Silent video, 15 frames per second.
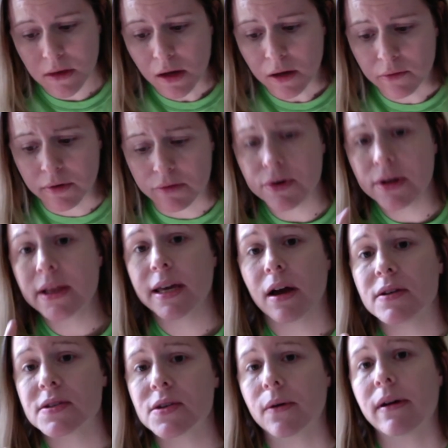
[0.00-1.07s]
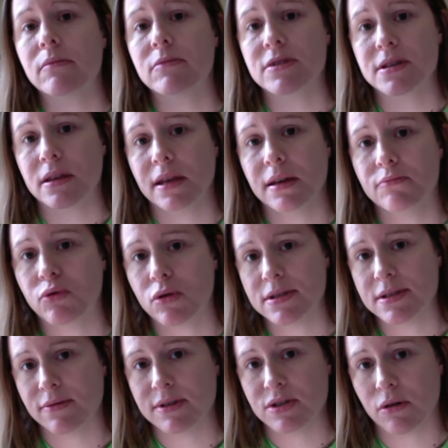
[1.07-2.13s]
what really also hammers in the importance
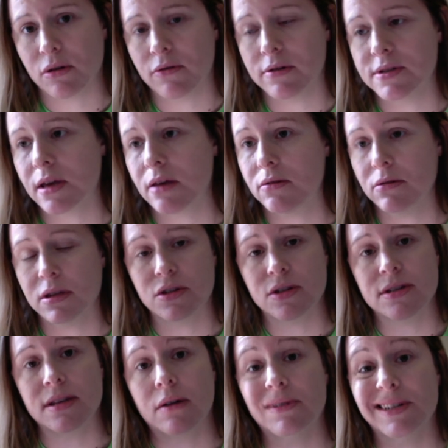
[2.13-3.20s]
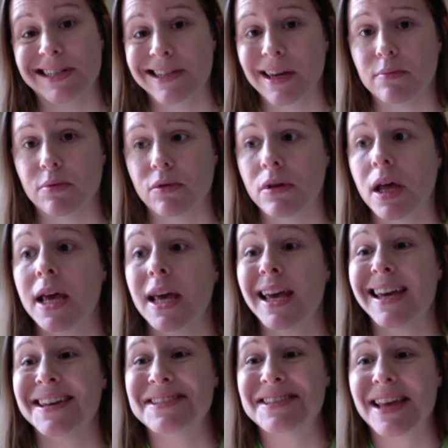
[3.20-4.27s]
of these railroads, other than just that one example,
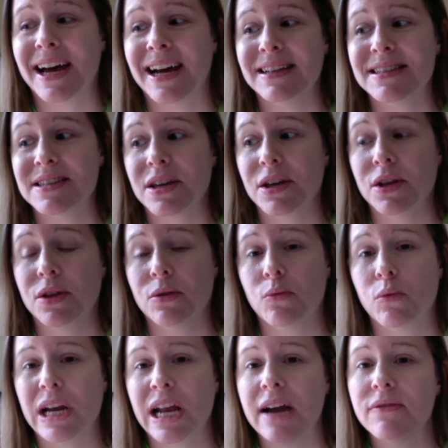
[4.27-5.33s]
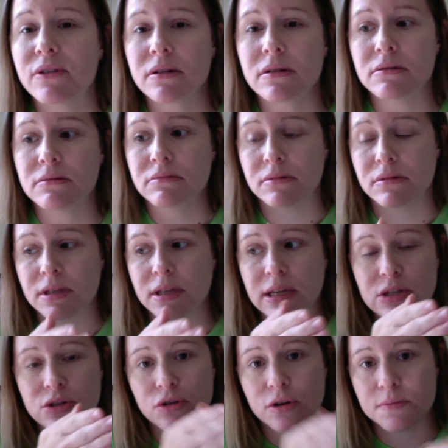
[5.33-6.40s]
is that whenever the
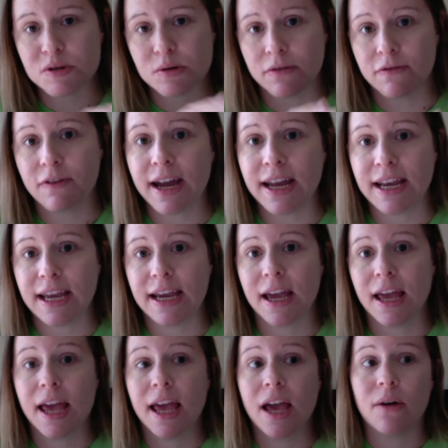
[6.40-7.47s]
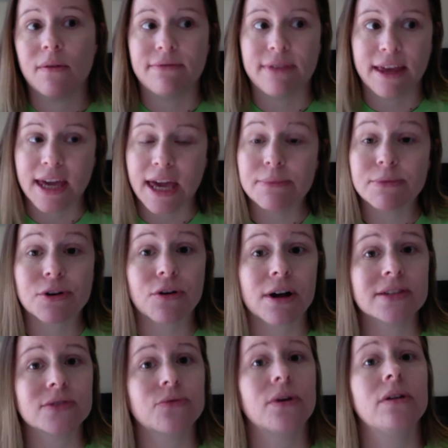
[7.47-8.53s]
troops were fighting, they came
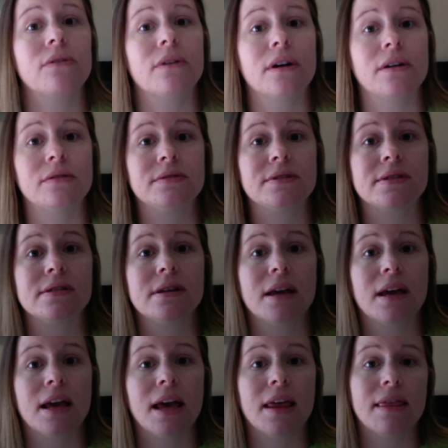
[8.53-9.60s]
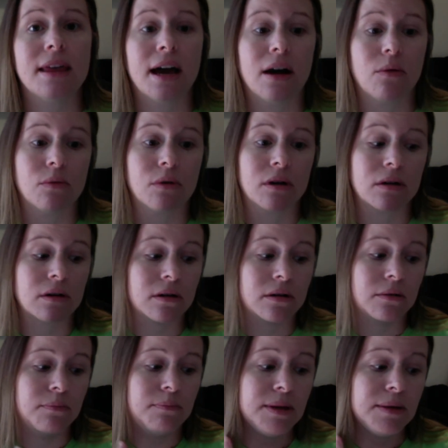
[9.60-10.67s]
across railroads that
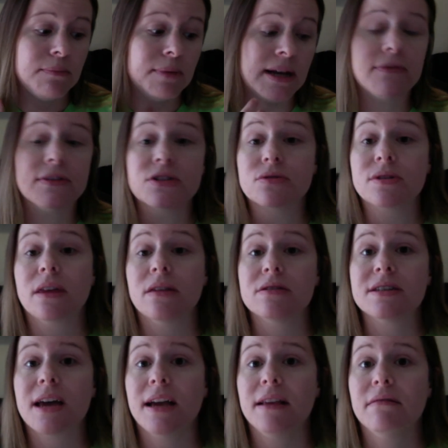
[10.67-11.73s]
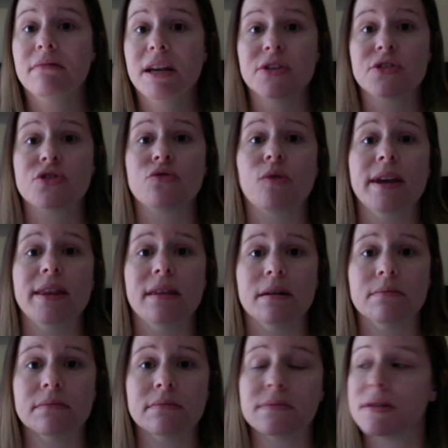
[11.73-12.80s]
were beneficial to the other side, they destroyed
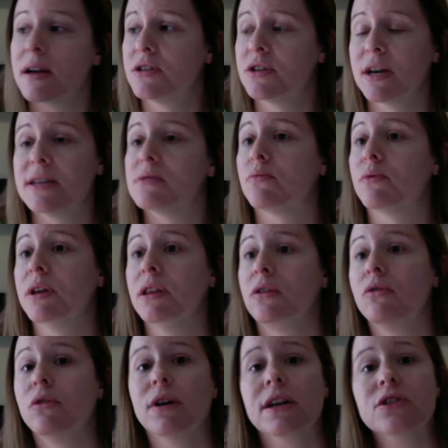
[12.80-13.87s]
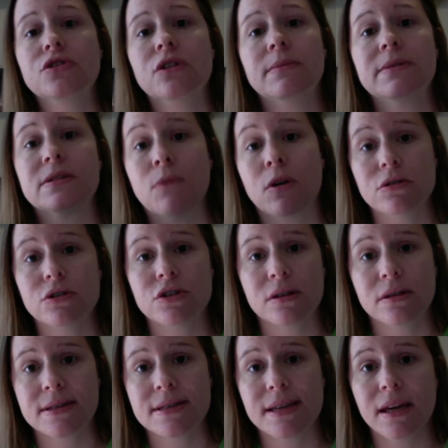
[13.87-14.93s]
them. Such as when you look at Sherman's march to
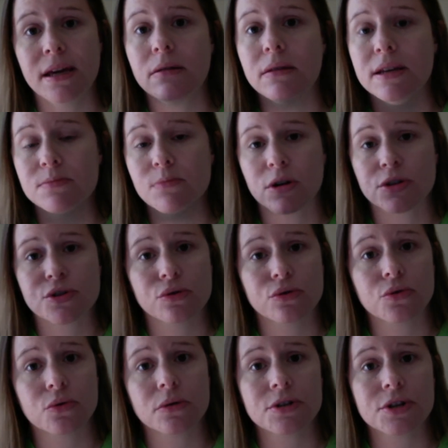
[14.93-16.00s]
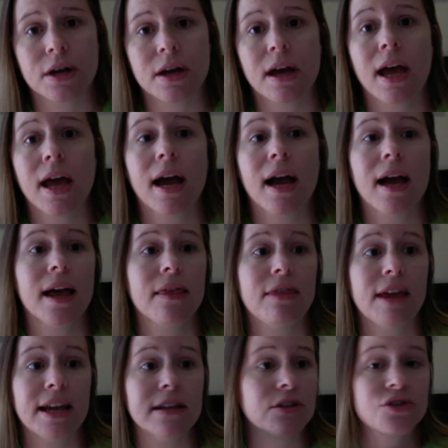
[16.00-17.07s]
the sea, his march through Georgia,
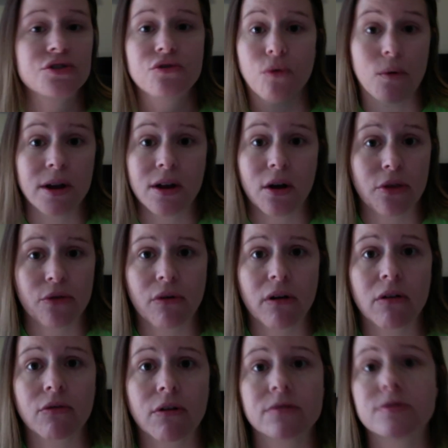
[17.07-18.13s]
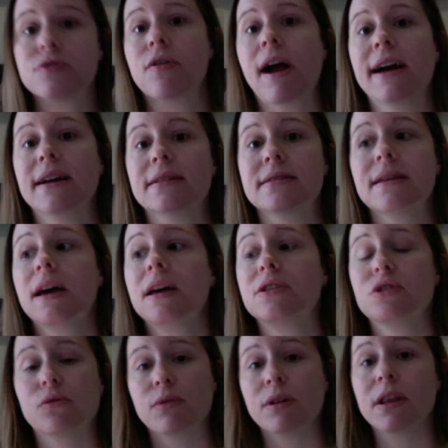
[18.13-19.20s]
they destroyed all the railroad tracks
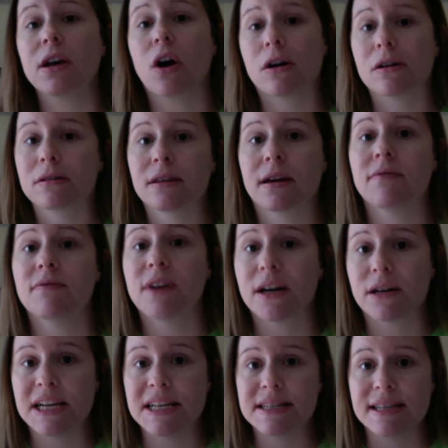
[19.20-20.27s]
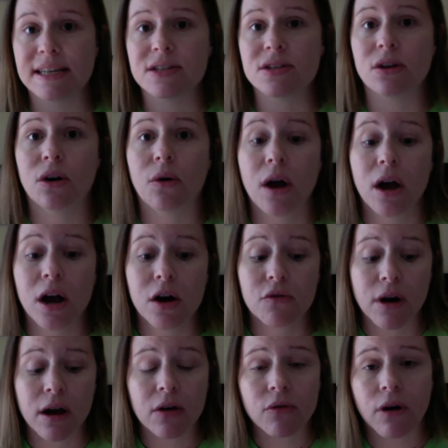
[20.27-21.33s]
to really hurt the Confederacy. So
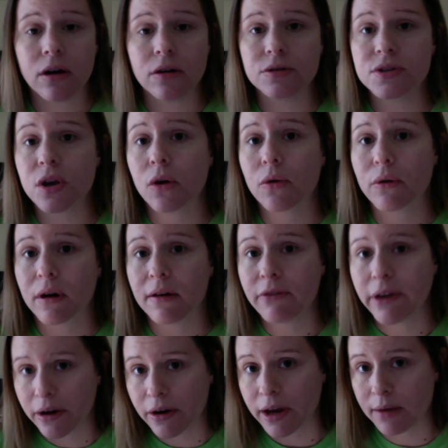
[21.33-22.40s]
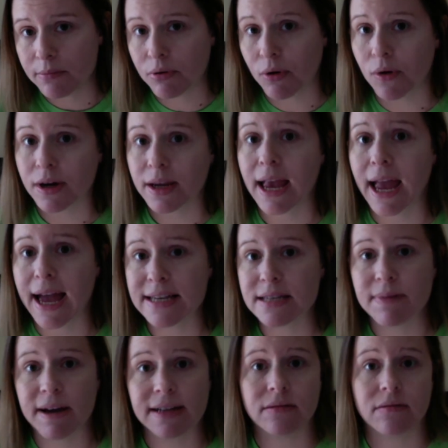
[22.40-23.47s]
railroads were a very important
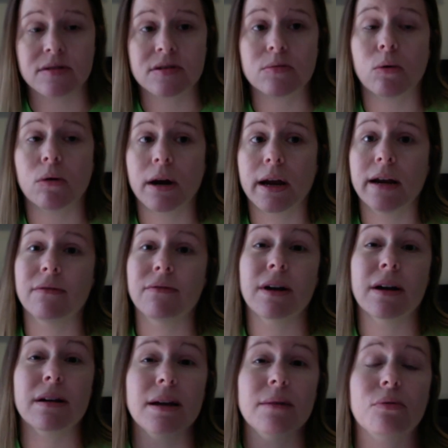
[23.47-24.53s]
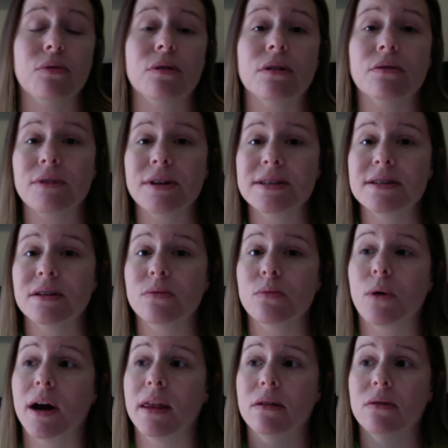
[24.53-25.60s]
aspect of this war, and a very important reason
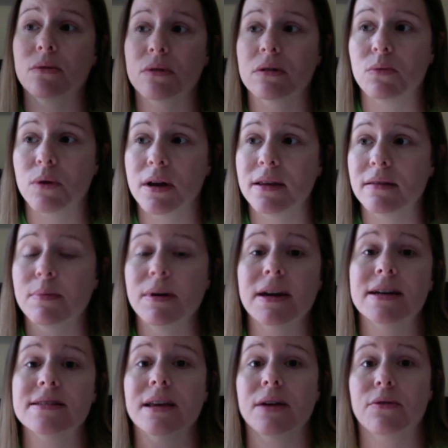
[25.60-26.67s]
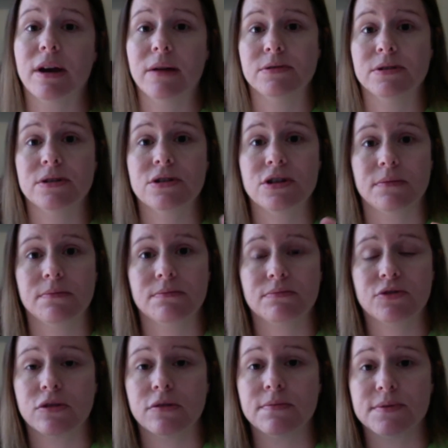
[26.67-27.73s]
why the North won, because they were able to ship
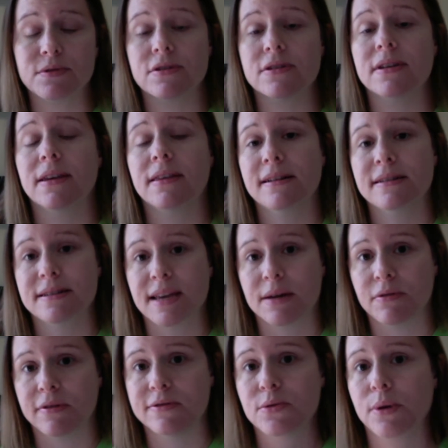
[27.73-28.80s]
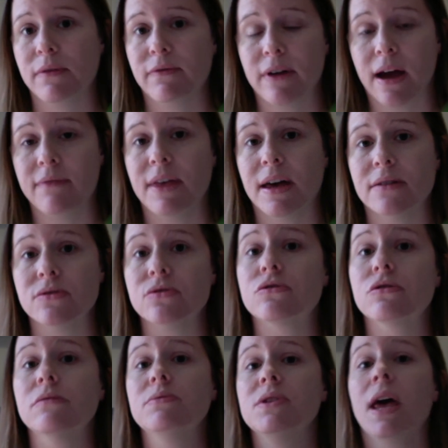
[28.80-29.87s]
troops, just like that example of 25,000
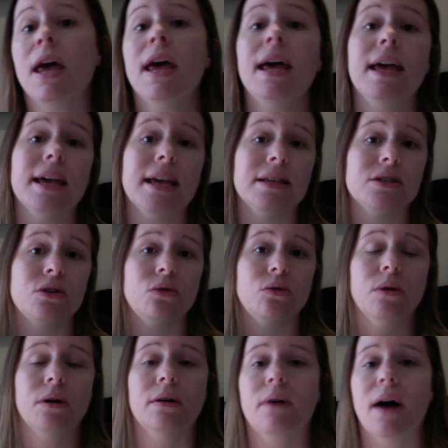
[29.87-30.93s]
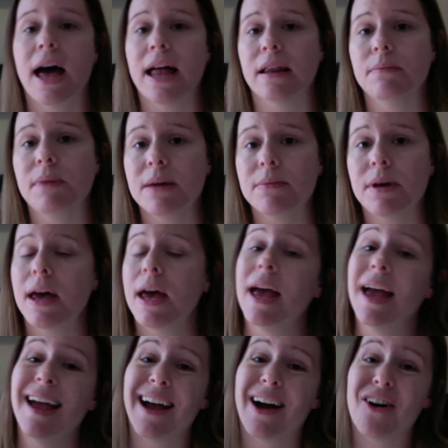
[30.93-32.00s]
troops, to Alabama.
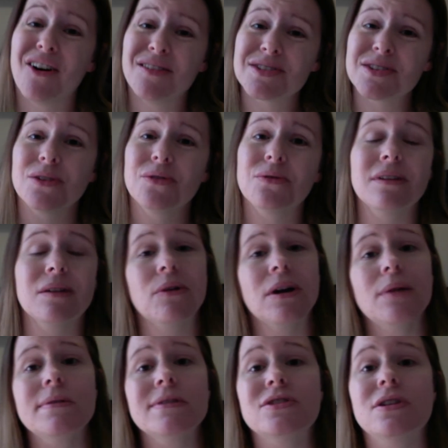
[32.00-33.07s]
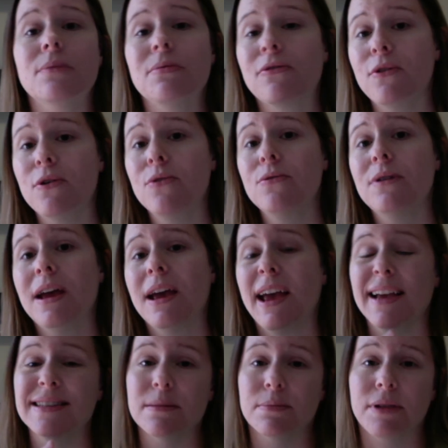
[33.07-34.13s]
Also, they were able to ship food
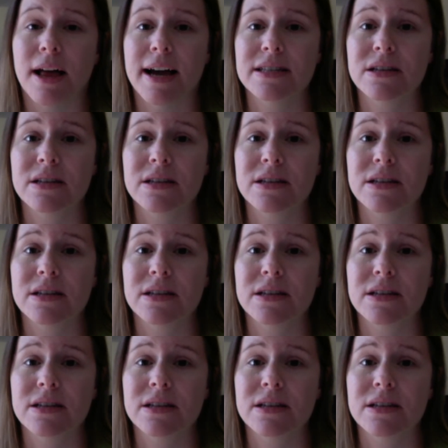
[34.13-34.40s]
and supplies